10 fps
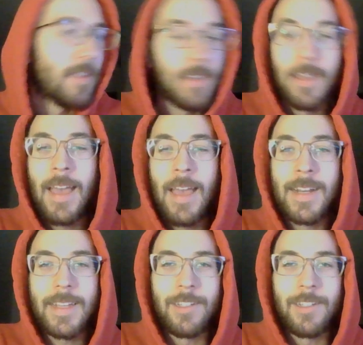And
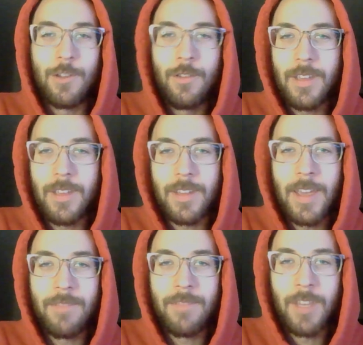again, who's to say
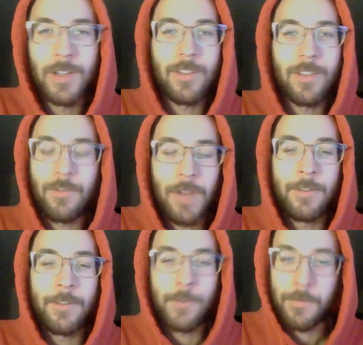if there is a right
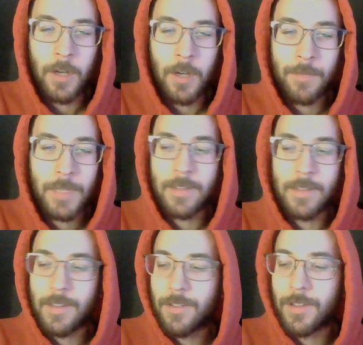or a wrong, because
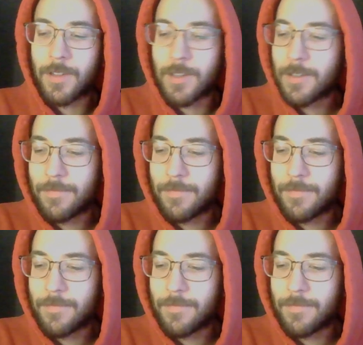it's just